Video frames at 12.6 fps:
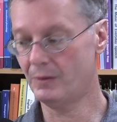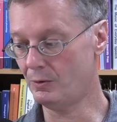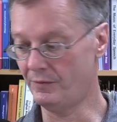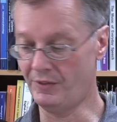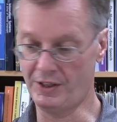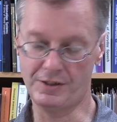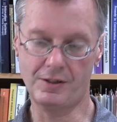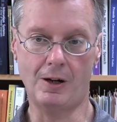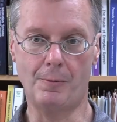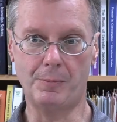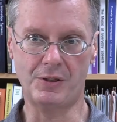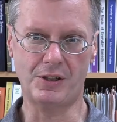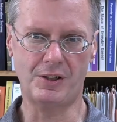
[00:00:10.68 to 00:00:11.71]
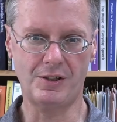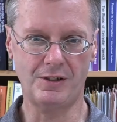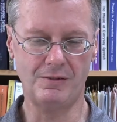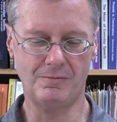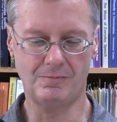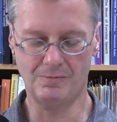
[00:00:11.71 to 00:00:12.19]
or advanced
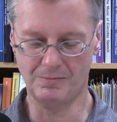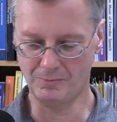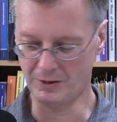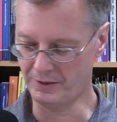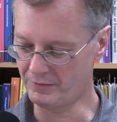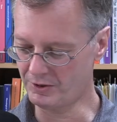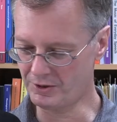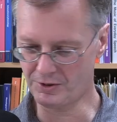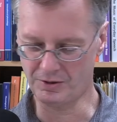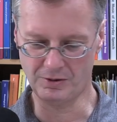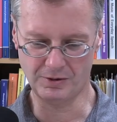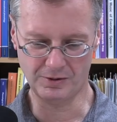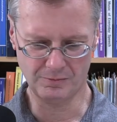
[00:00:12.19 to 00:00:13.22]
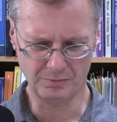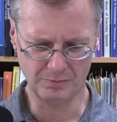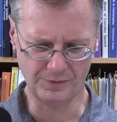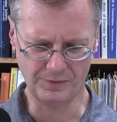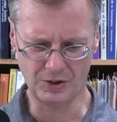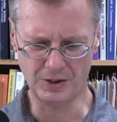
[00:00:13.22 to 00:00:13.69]
composition, whatever it's called
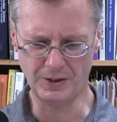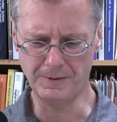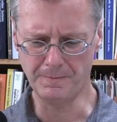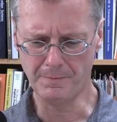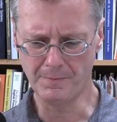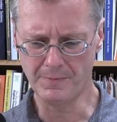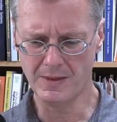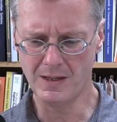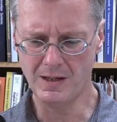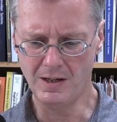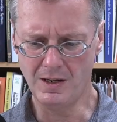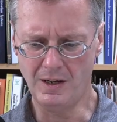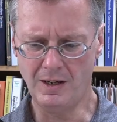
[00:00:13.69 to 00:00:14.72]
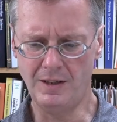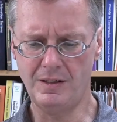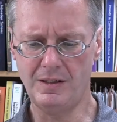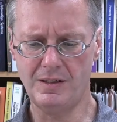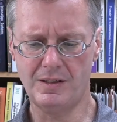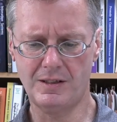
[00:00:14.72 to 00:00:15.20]
officially. In
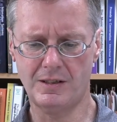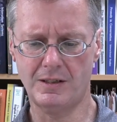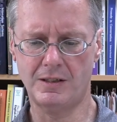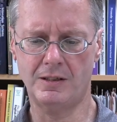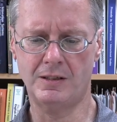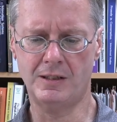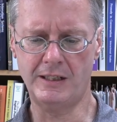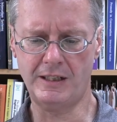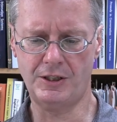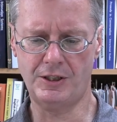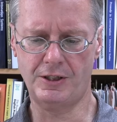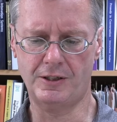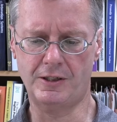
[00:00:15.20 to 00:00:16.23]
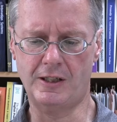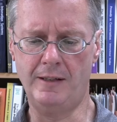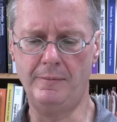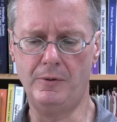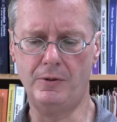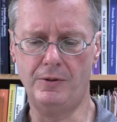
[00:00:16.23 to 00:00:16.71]
this lecture,
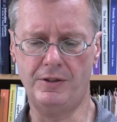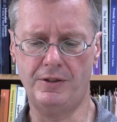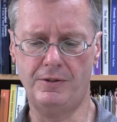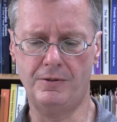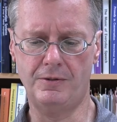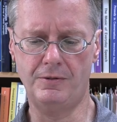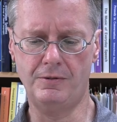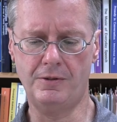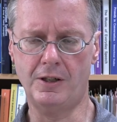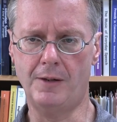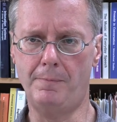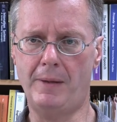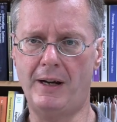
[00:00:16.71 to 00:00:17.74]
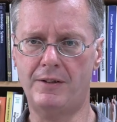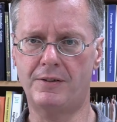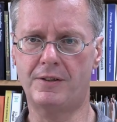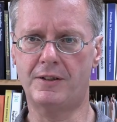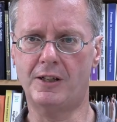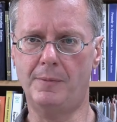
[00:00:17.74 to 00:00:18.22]
I'm going to come back
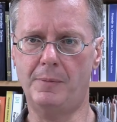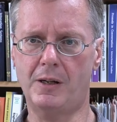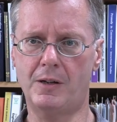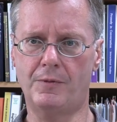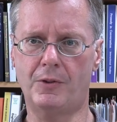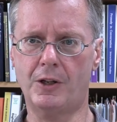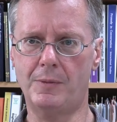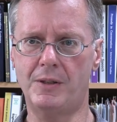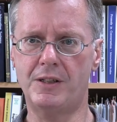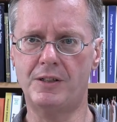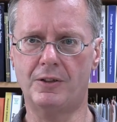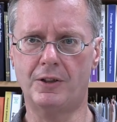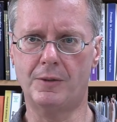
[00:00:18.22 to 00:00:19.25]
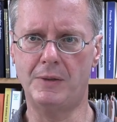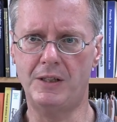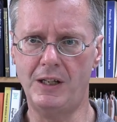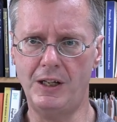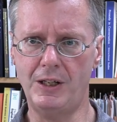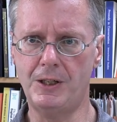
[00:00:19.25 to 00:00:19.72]
to the topic of arguments and
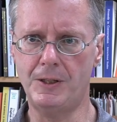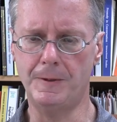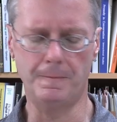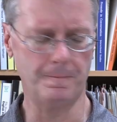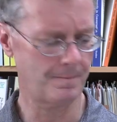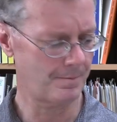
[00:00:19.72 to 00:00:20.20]
argumentation.